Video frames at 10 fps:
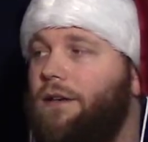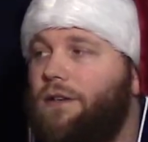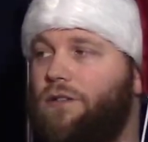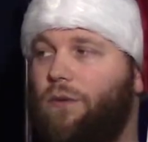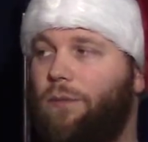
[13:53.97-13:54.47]

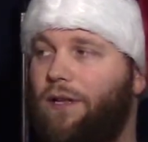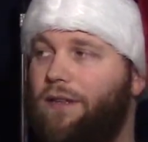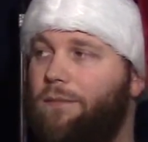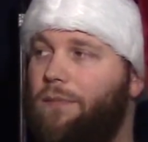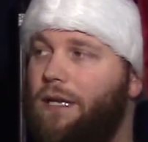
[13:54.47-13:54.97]
So we play
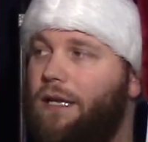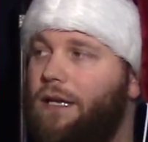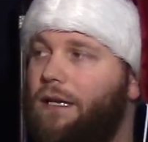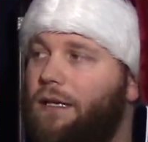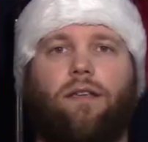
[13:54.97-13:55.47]
the
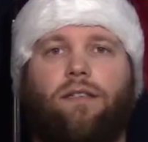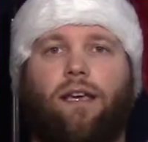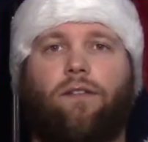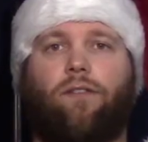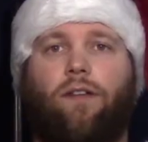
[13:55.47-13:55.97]
B,
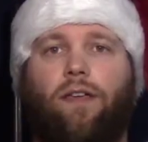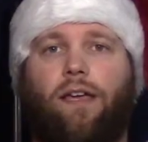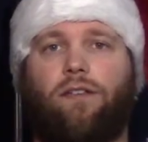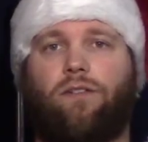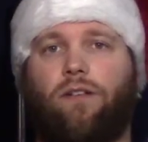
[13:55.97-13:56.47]
2nd fret of the
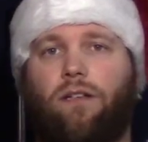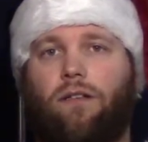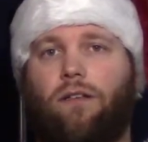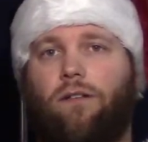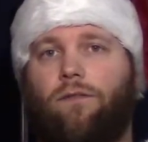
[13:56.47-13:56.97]
A string,
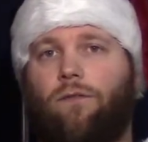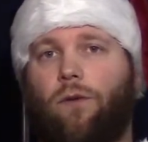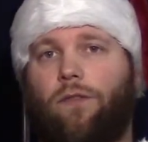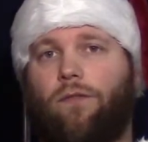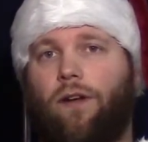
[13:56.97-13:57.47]

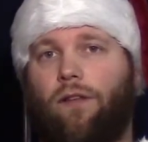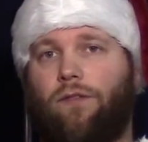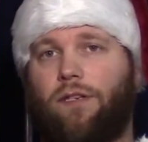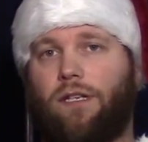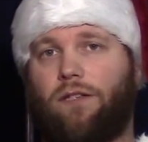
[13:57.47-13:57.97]
4th fret of
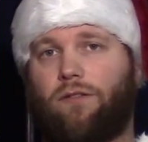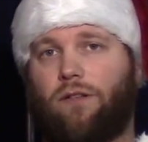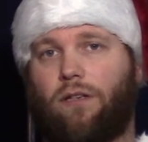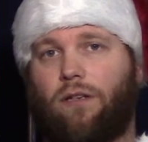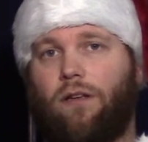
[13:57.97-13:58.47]
the D
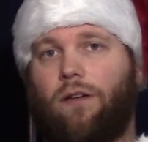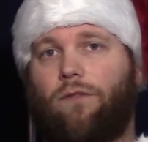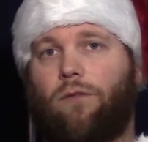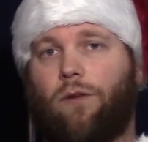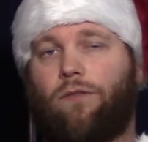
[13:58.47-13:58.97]
string,
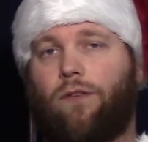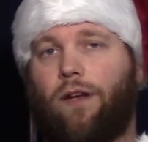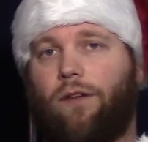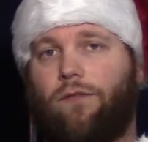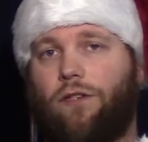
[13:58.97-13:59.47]
4th
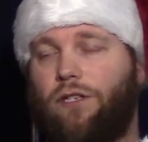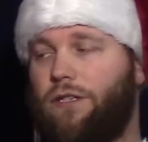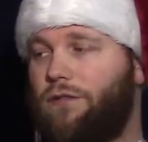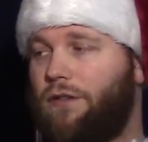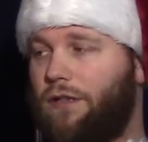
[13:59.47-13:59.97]
fret of the G
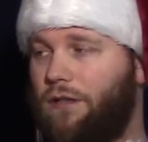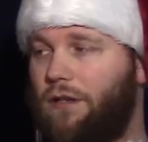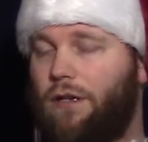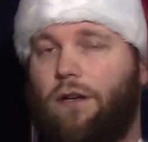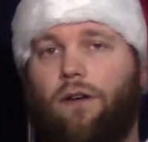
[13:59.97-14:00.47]
string,
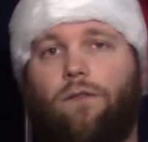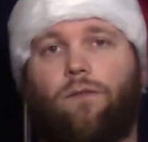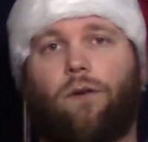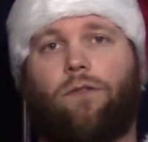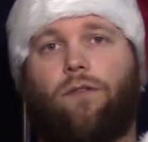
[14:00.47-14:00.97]

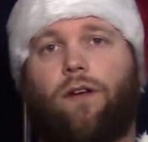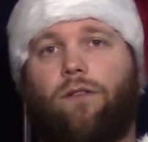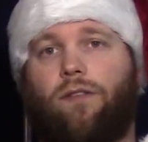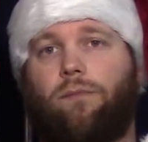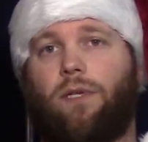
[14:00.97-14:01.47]
4th fret
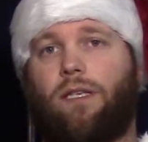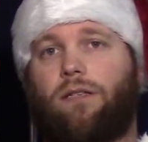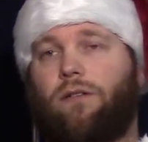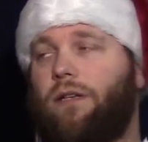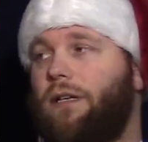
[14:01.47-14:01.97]
of the B
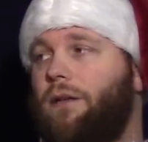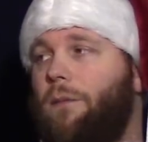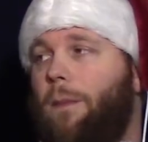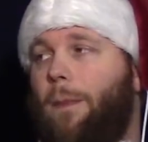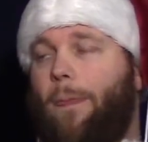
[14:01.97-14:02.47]
string,
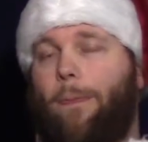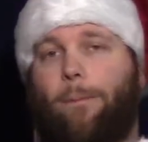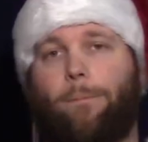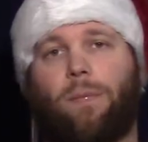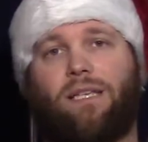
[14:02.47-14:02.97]

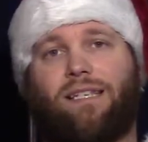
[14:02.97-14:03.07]
and